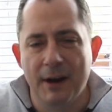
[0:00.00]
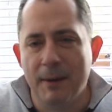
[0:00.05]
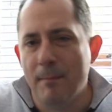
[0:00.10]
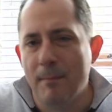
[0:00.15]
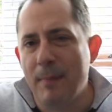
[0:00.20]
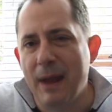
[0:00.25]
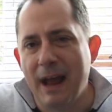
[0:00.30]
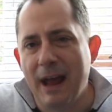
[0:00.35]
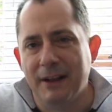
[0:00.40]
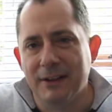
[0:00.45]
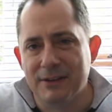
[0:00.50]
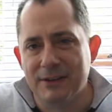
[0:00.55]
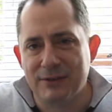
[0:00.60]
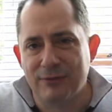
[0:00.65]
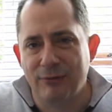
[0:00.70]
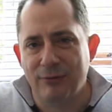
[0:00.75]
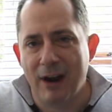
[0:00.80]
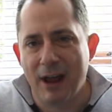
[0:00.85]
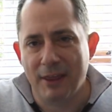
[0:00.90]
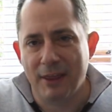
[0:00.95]

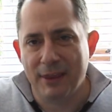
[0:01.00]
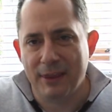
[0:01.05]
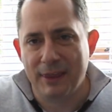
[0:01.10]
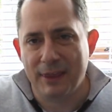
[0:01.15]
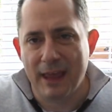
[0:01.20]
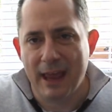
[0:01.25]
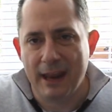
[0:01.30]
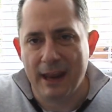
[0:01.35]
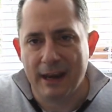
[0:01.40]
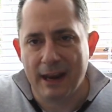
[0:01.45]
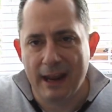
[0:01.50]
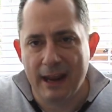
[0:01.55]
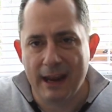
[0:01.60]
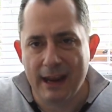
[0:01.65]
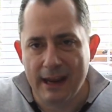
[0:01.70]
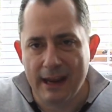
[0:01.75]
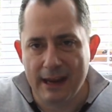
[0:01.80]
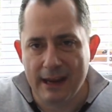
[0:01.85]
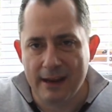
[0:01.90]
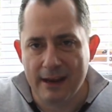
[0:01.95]
bounce rather than
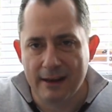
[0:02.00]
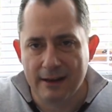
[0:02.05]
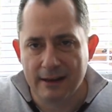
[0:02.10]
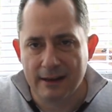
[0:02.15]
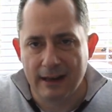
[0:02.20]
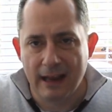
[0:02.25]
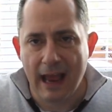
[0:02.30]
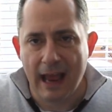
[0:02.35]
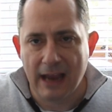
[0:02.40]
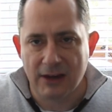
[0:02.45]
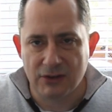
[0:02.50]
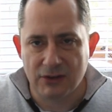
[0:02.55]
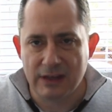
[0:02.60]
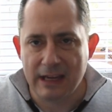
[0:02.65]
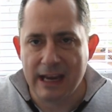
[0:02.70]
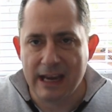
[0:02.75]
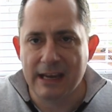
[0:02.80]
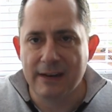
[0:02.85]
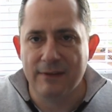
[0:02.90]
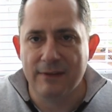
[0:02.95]
actually
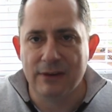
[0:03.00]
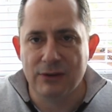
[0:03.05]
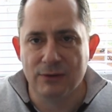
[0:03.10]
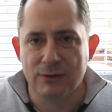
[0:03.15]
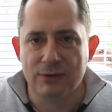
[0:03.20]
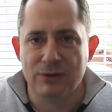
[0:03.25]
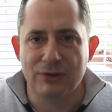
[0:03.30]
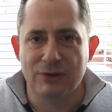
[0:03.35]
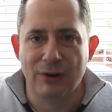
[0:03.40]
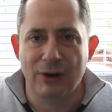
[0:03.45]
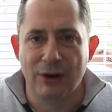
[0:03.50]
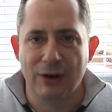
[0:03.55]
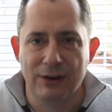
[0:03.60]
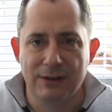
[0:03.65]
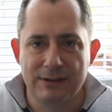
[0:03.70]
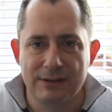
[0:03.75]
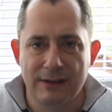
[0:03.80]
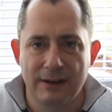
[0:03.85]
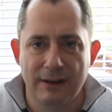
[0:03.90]
individual strokes.